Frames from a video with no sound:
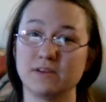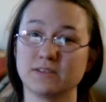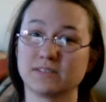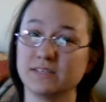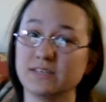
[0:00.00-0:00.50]

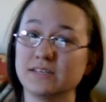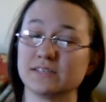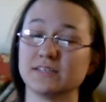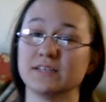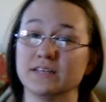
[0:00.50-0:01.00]
C, D,
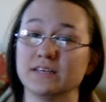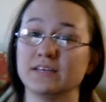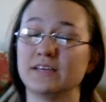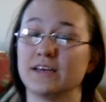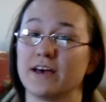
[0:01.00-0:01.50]
C,
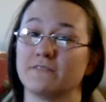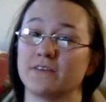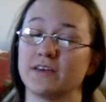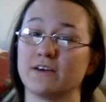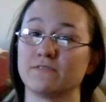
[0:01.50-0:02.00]
D, E, F,
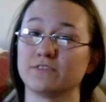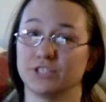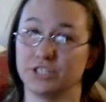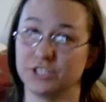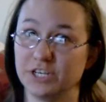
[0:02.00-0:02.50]
E, F,
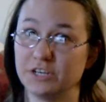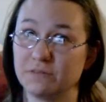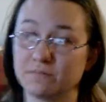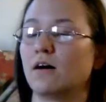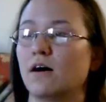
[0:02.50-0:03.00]
G, G.
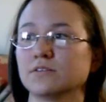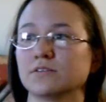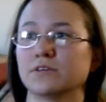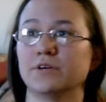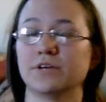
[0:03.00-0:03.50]

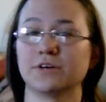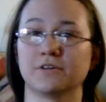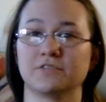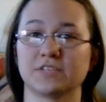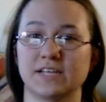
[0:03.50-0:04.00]
Also, he could
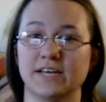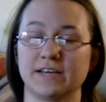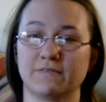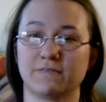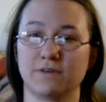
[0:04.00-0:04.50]
have just
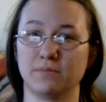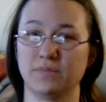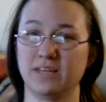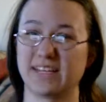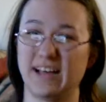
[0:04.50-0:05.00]
taken
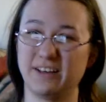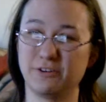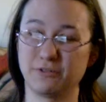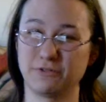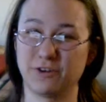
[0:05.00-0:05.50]
from the
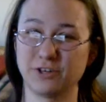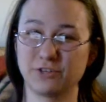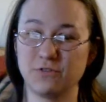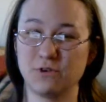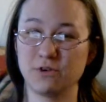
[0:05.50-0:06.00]
Italian or the
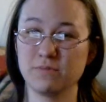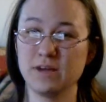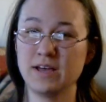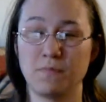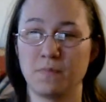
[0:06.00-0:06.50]
French form.
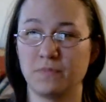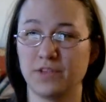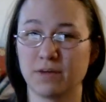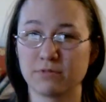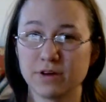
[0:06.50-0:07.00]

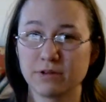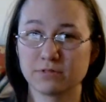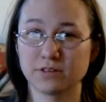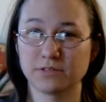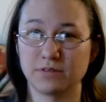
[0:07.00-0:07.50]
The Amoretti
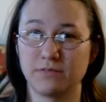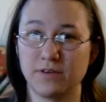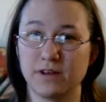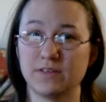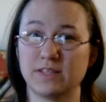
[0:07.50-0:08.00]
was also
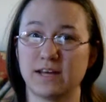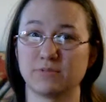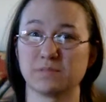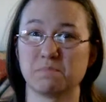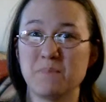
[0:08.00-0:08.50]
innovative in that
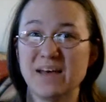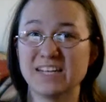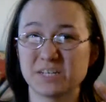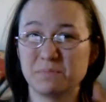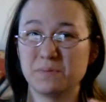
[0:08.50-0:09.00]
it was
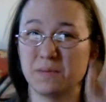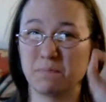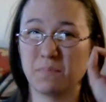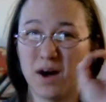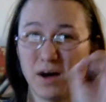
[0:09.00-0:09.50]
meant to be
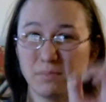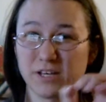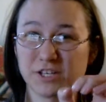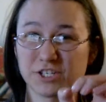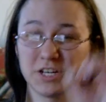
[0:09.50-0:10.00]

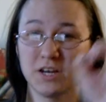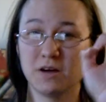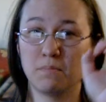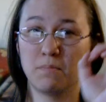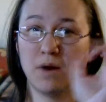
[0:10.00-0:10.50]
published
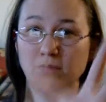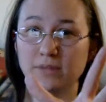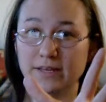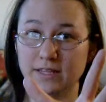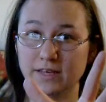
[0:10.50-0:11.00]

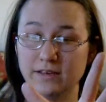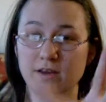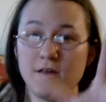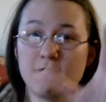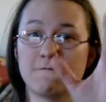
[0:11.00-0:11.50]
publicly
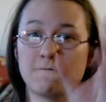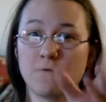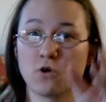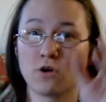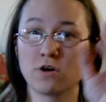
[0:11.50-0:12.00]

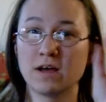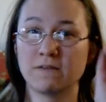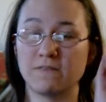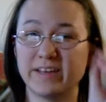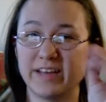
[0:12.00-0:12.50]
for
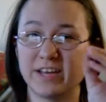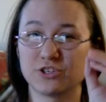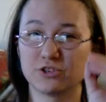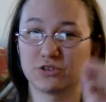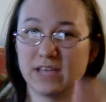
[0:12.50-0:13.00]

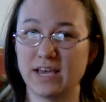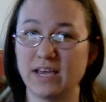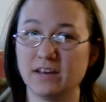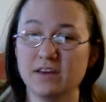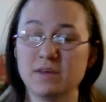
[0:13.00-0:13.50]
financial
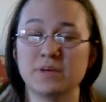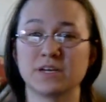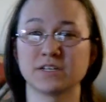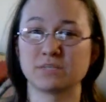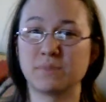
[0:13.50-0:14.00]
gain,
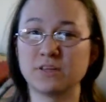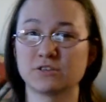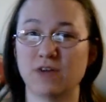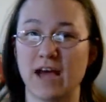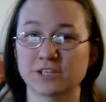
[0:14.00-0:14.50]
because
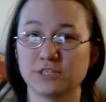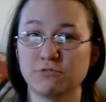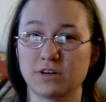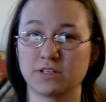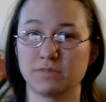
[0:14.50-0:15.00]
Spencer actually
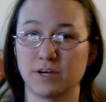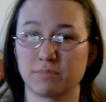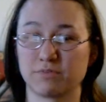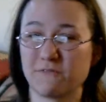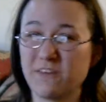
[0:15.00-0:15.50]
wanted to make
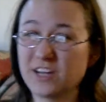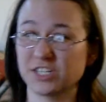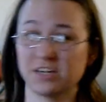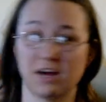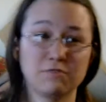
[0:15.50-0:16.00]
a
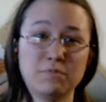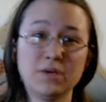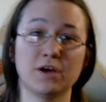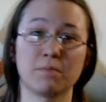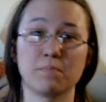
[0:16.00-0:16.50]
profession out of
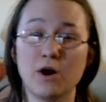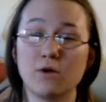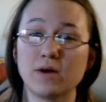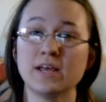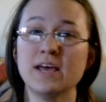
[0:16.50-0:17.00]
being a
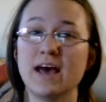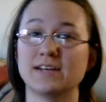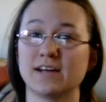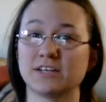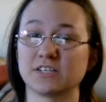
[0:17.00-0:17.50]
poet
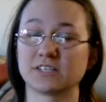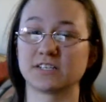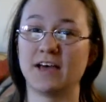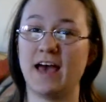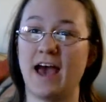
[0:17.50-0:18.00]
and not
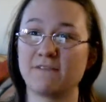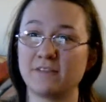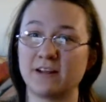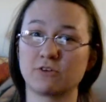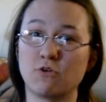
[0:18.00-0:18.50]
just have
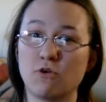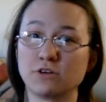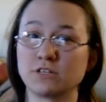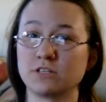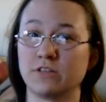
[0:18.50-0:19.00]
it at
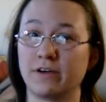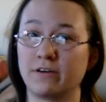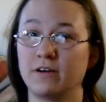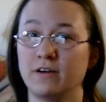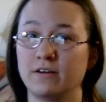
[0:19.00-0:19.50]
court to
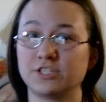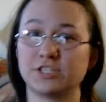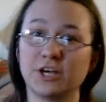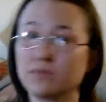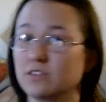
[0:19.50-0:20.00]
like share